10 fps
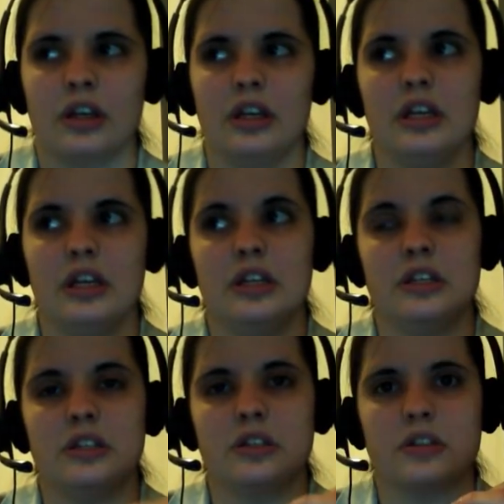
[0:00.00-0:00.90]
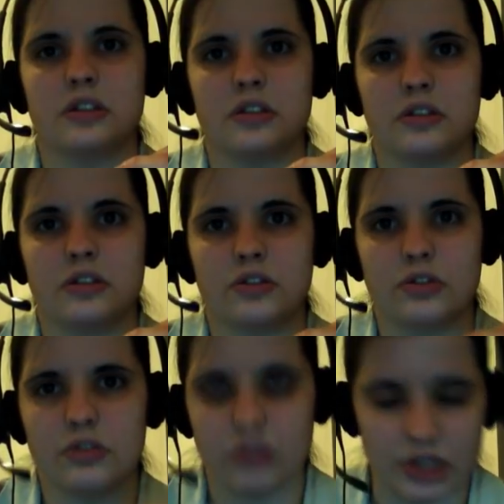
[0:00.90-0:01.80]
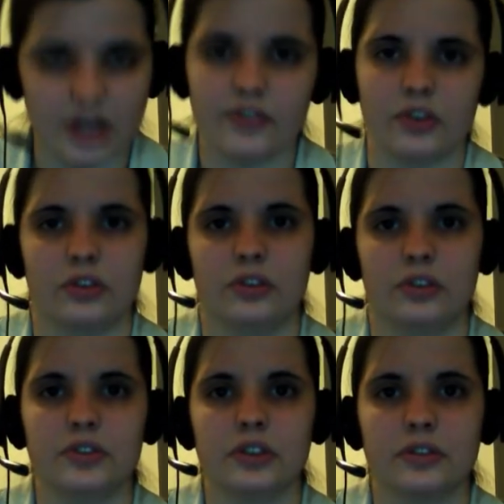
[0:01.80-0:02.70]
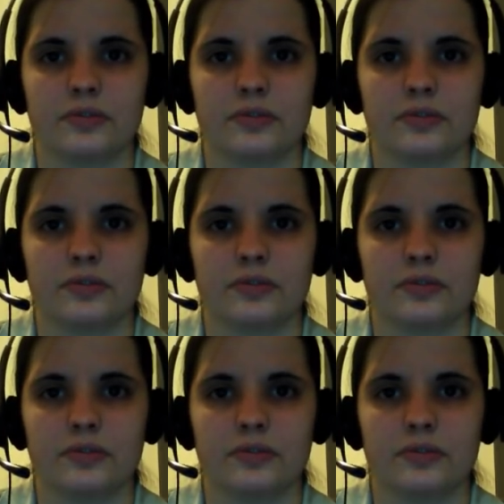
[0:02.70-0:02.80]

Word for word: is difficult.